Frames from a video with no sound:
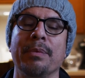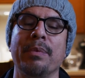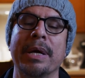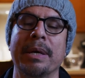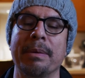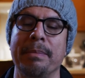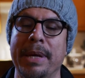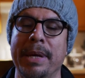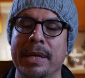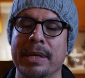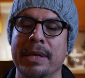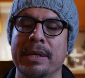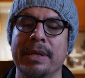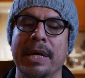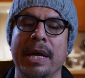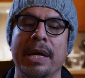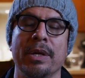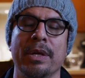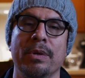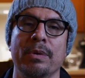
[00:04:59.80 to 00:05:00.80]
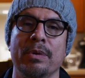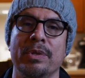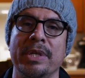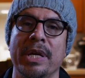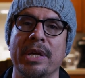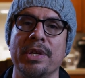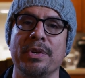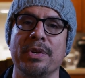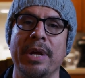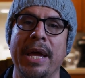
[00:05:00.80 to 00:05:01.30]
recommend that you
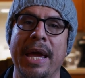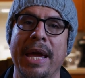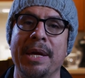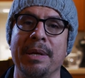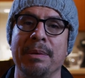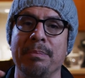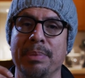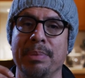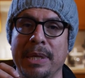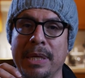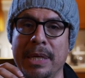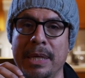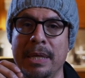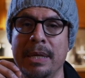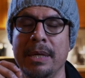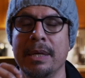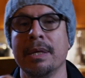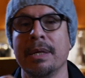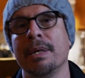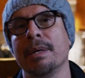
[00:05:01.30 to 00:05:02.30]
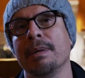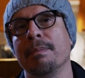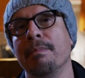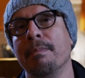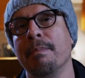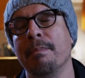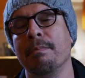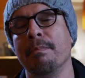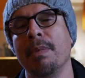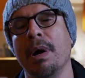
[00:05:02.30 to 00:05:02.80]
set your A and B
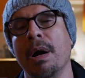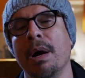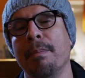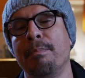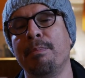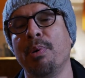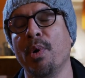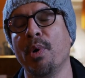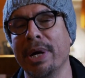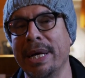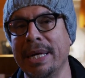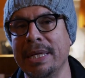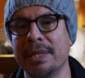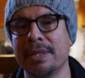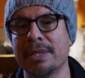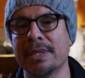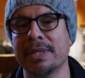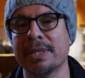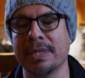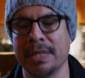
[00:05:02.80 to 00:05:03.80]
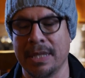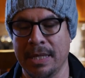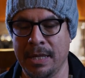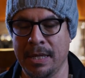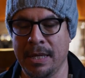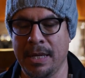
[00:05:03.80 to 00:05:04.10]
points,